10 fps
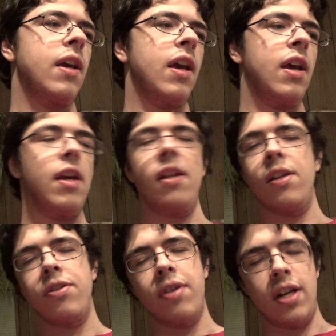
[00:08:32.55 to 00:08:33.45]
And the
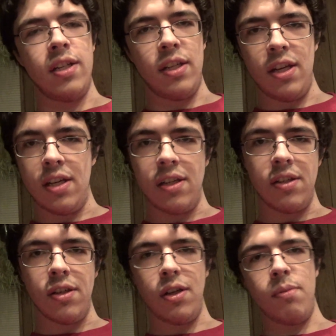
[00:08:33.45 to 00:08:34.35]

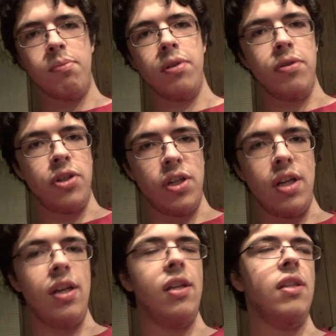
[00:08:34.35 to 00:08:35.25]
dressings are blue
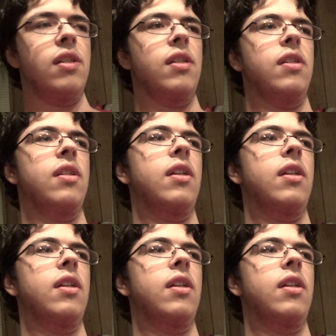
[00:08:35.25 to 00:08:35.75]
cheese and